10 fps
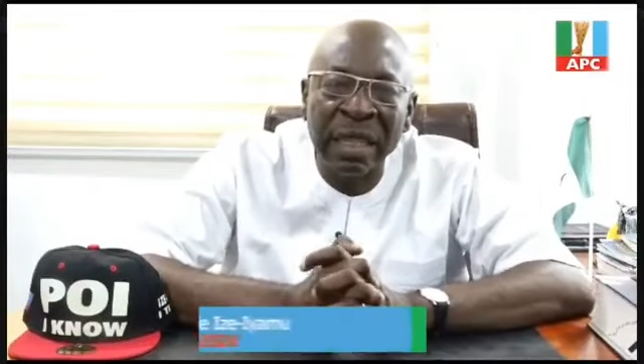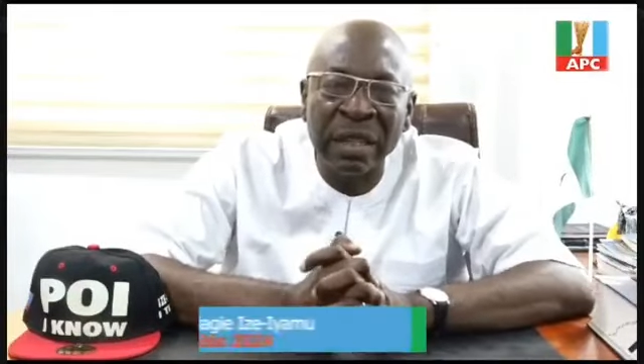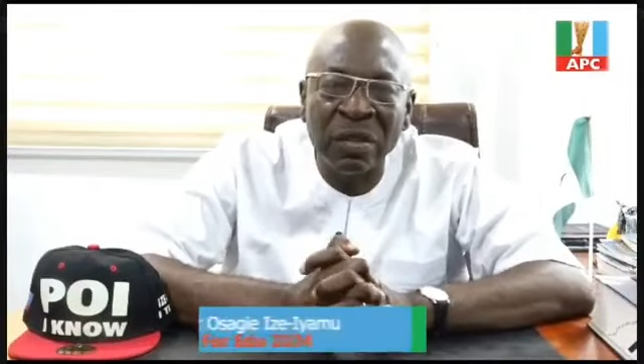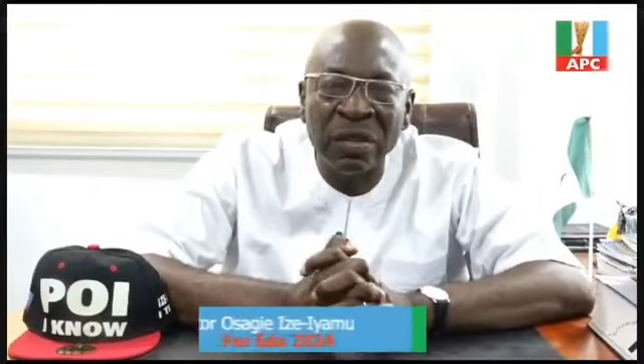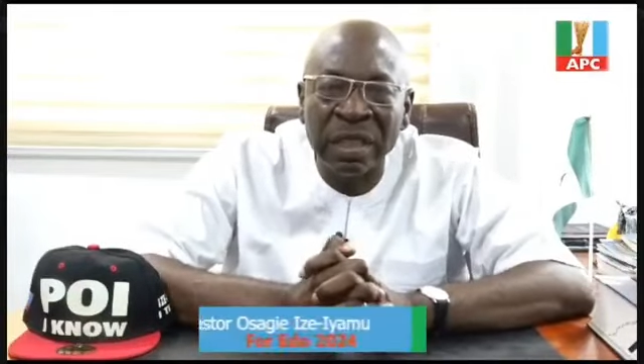
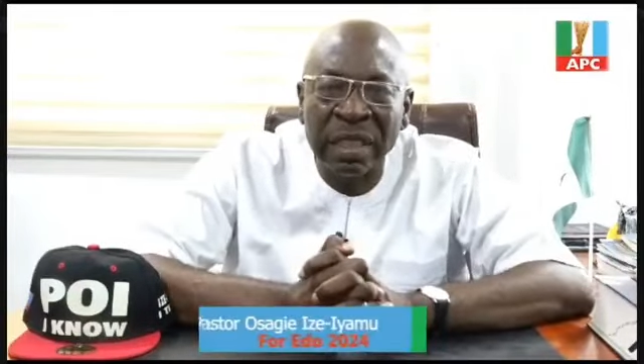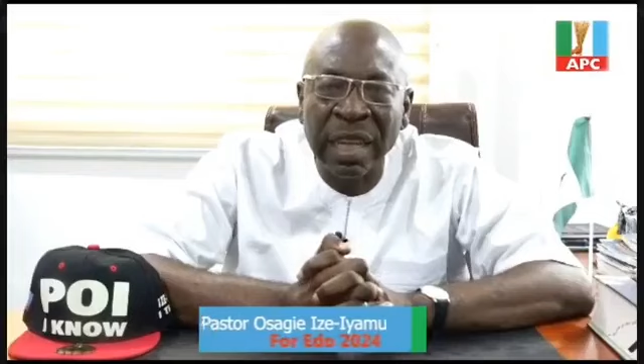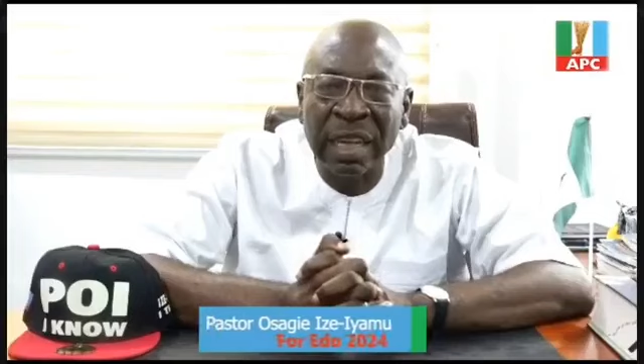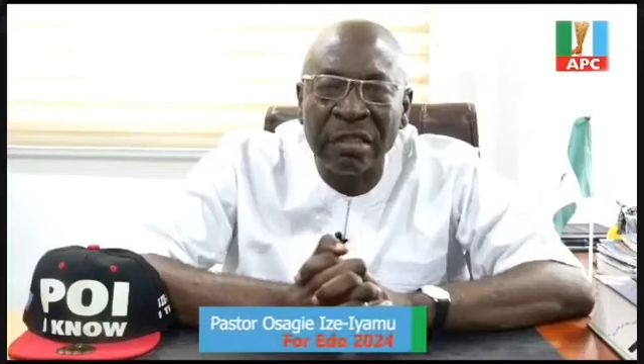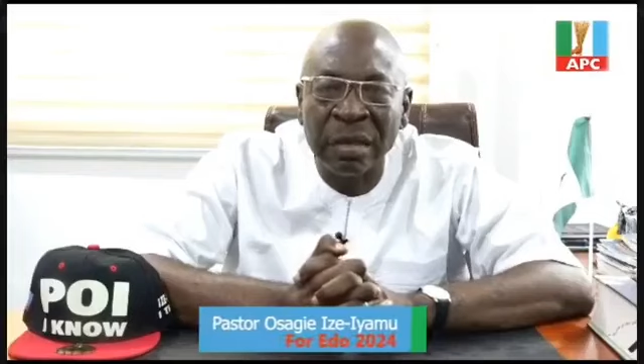Edo State
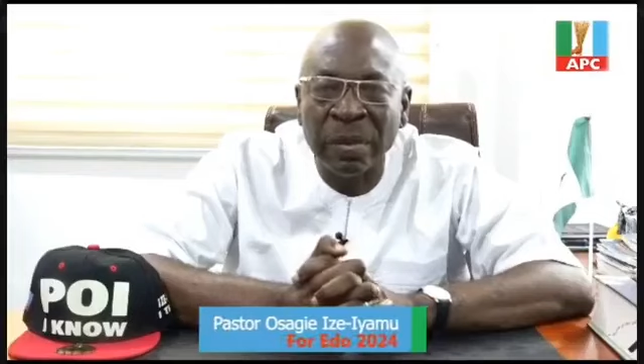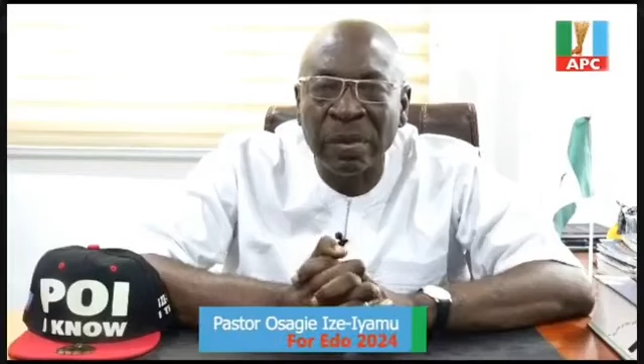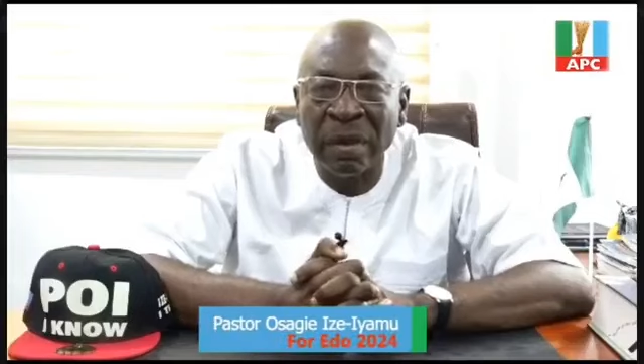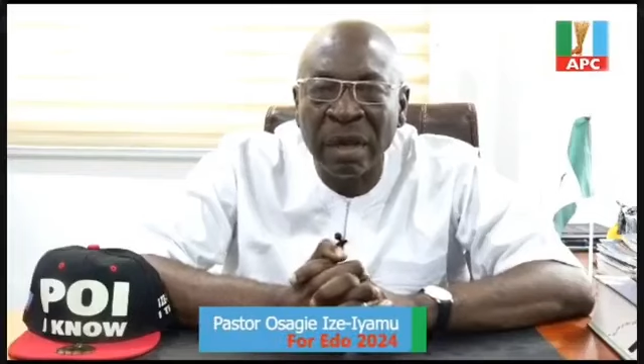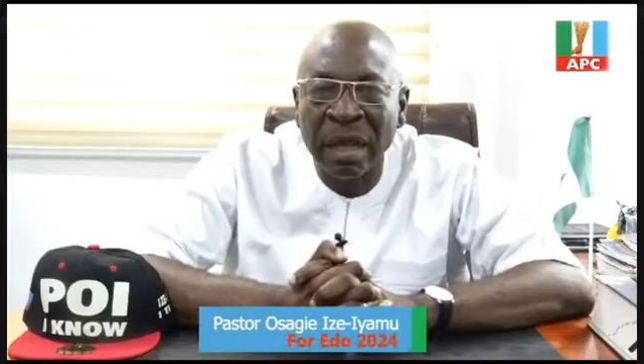and its
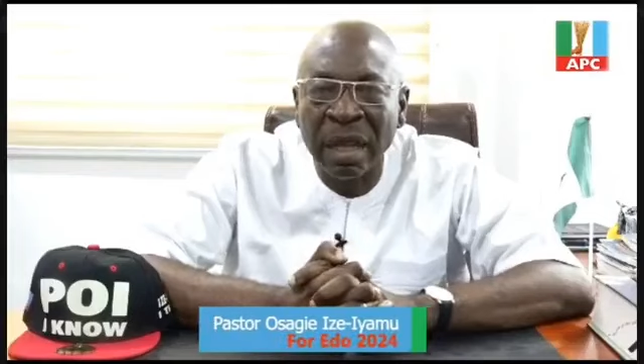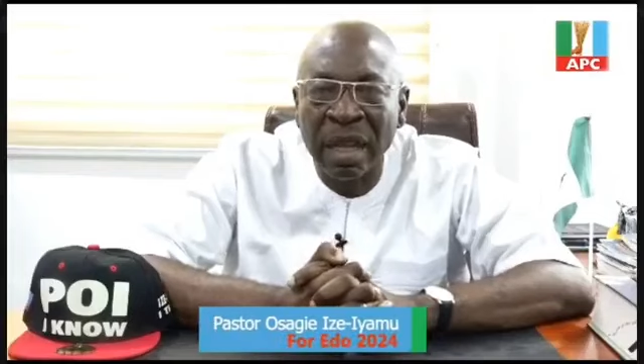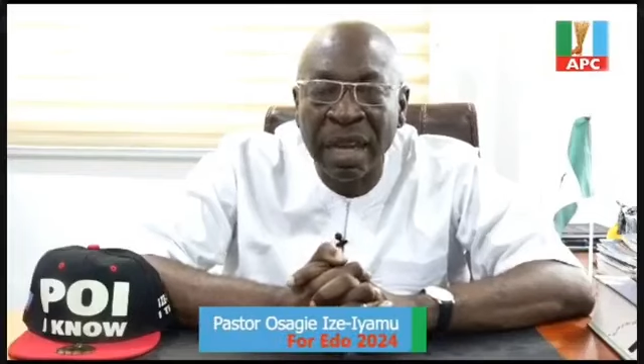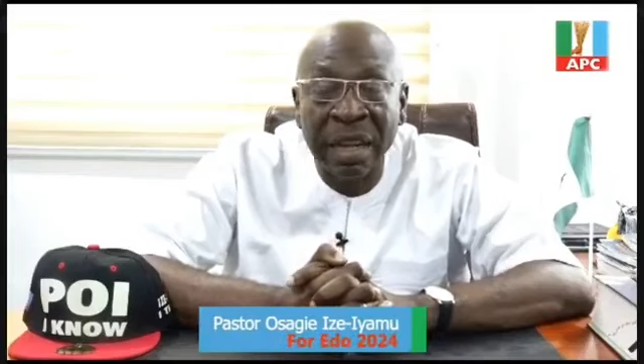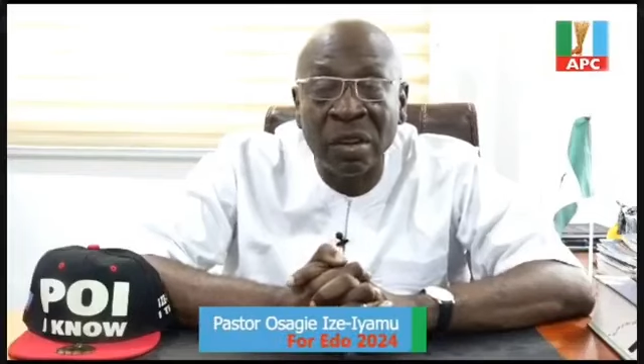people
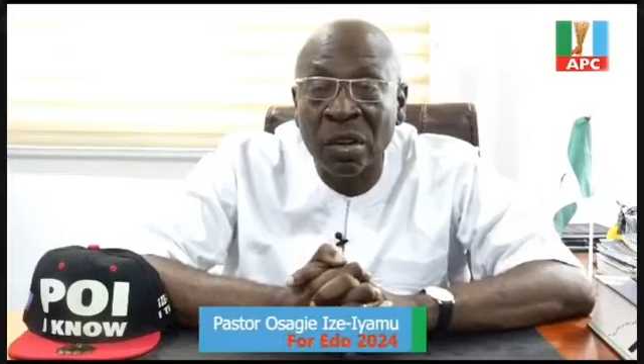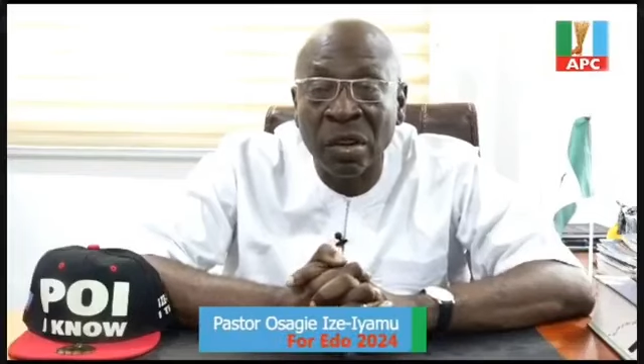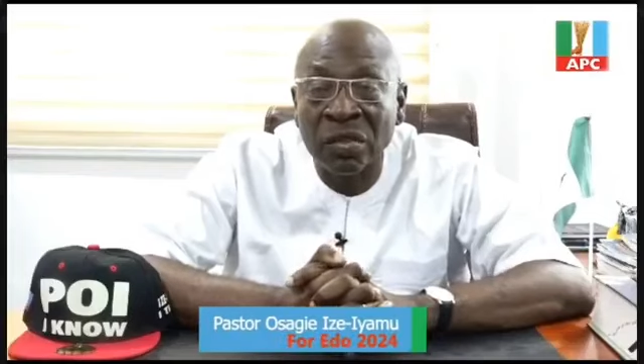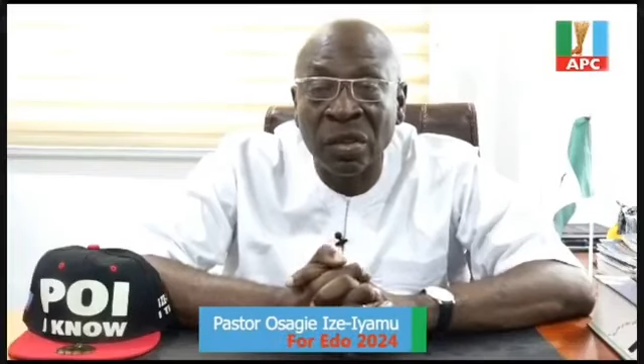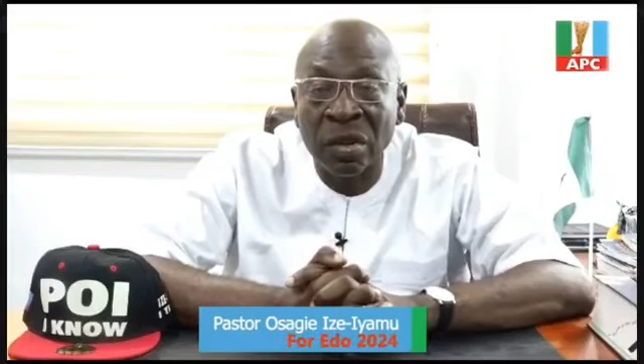are not
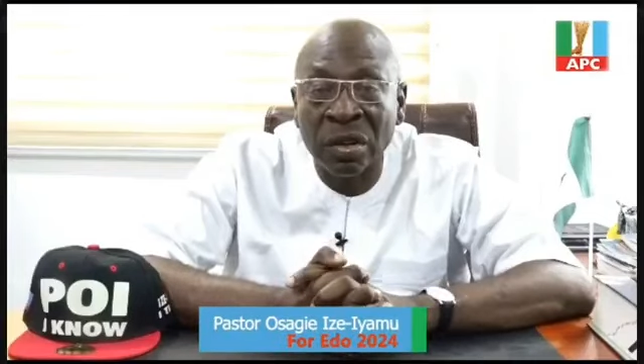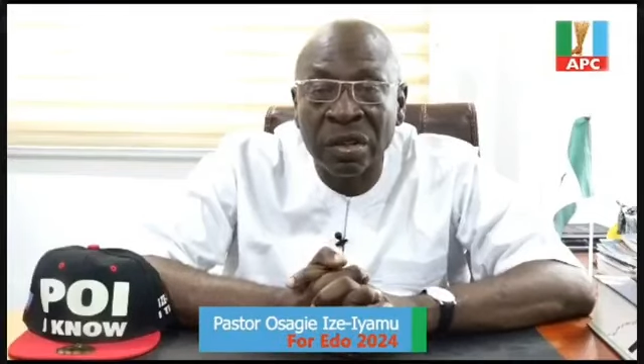lost on